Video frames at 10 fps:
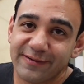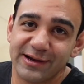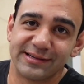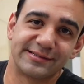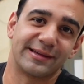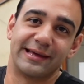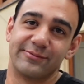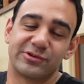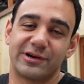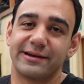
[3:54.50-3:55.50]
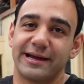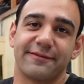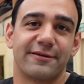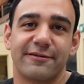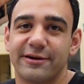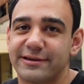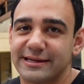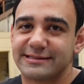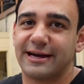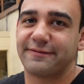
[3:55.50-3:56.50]
first, and then we'll try and take it for a road
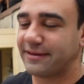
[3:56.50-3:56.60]
test after